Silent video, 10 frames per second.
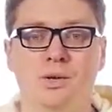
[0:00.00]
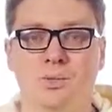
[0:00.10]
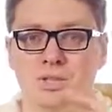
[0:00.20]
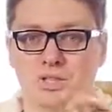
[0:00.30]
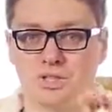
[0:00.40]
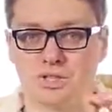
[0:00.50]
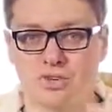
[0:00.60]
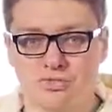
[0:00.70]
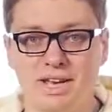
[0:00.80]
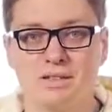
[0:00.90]
which is the
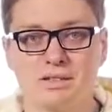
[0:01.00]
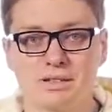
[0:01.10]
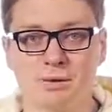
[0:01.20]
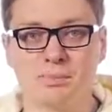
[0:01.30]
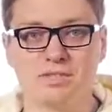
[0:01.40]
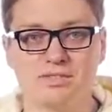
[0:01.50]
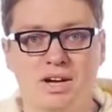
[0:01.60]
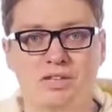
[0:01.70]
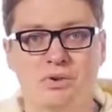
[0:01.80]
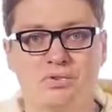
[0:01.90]
greatest common
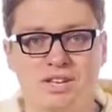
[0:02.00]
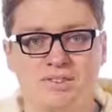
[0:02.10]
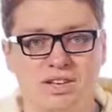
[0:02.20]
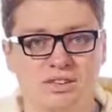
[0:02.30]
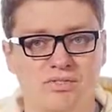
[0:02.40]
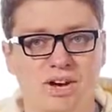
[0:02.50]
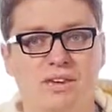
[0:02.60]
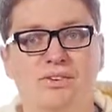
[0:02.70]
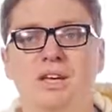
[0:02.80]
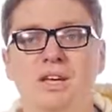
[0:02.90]
divisor of 7 and 5.